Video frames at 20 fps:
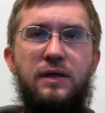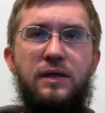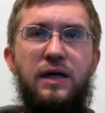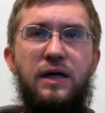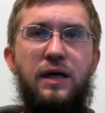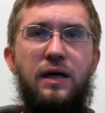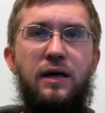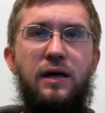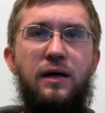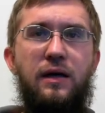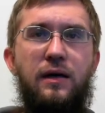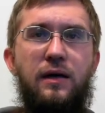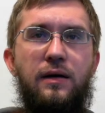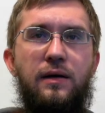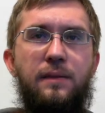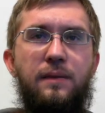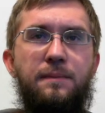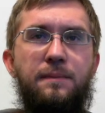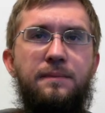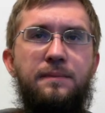
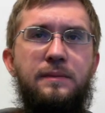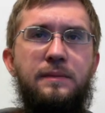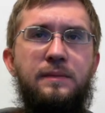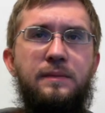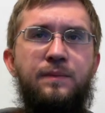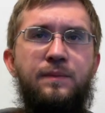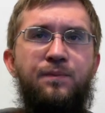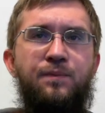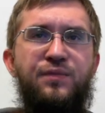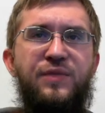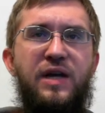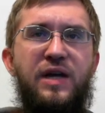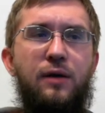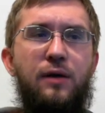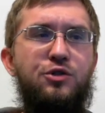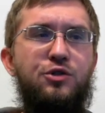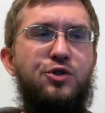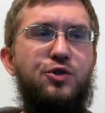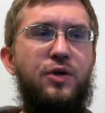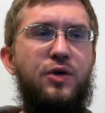I
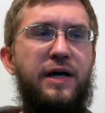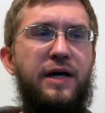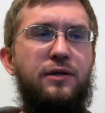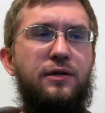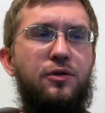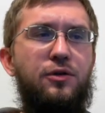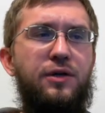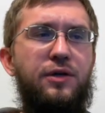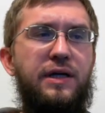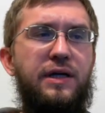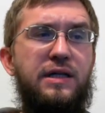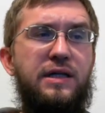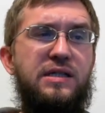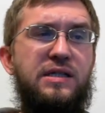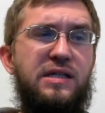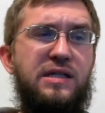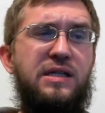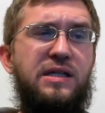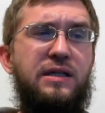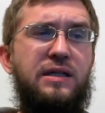was trying to look at
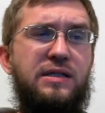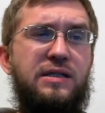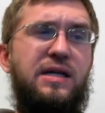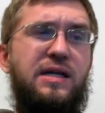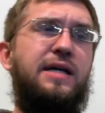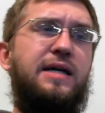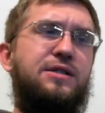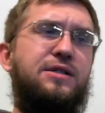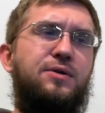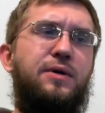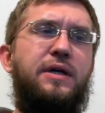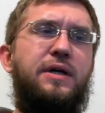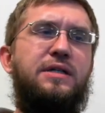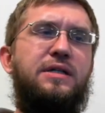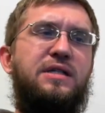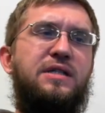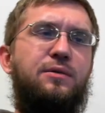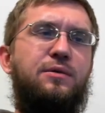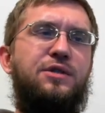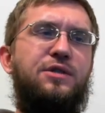existing designs so I could
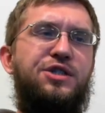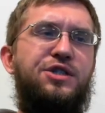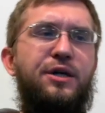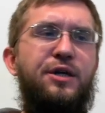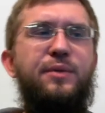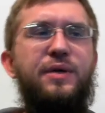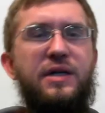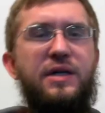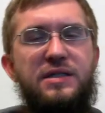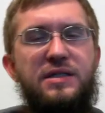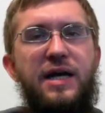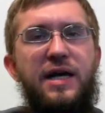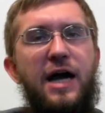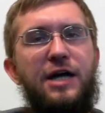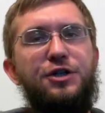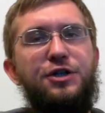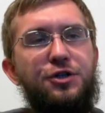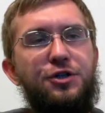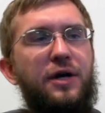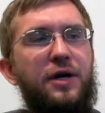see what's cheap, because yeah,
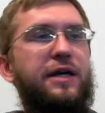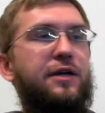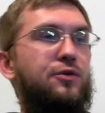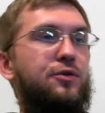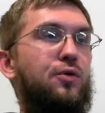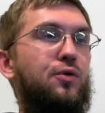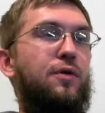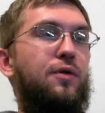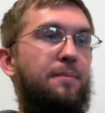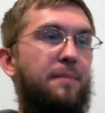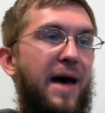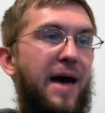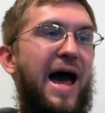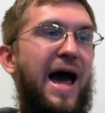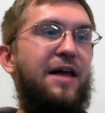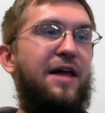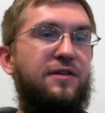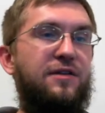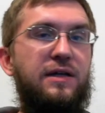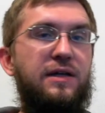sure, I can do the
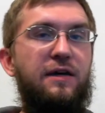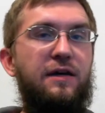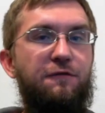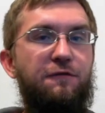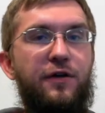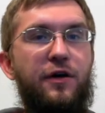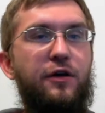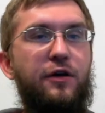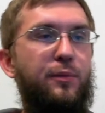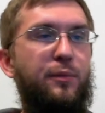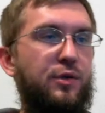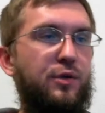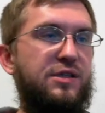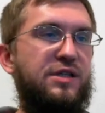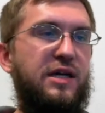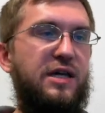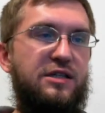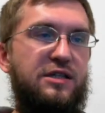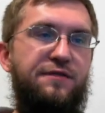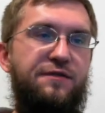math and get very
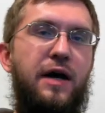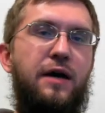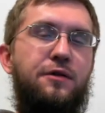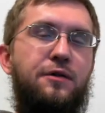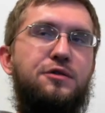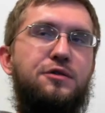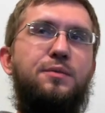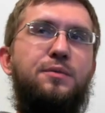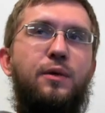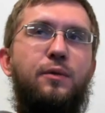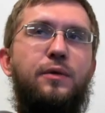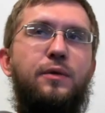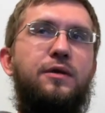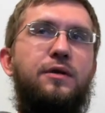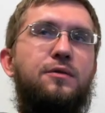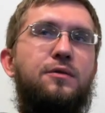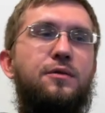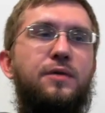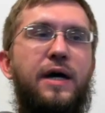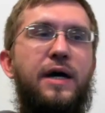precise values, but when
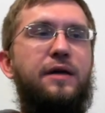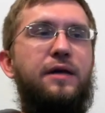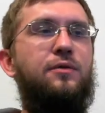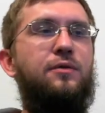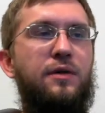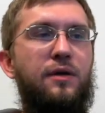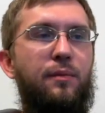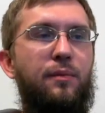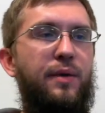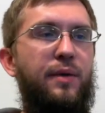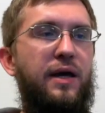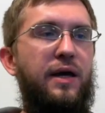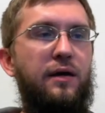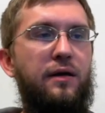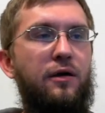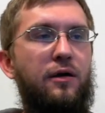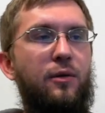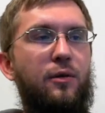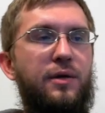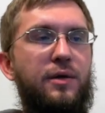you do that, you end up paying
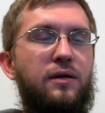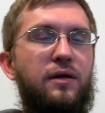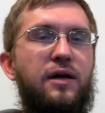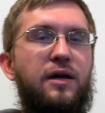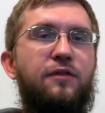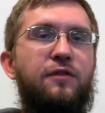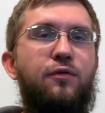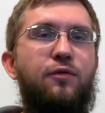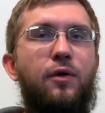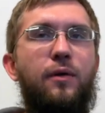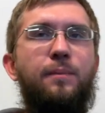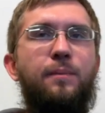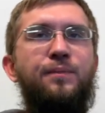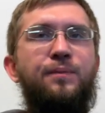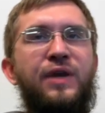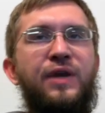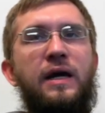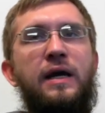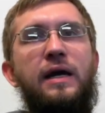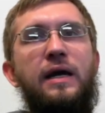an arm and a leg for them.
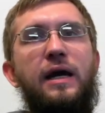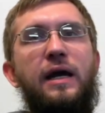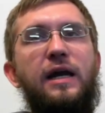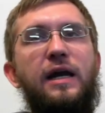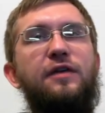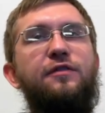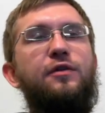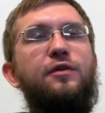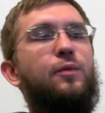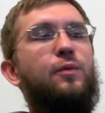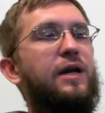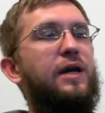And even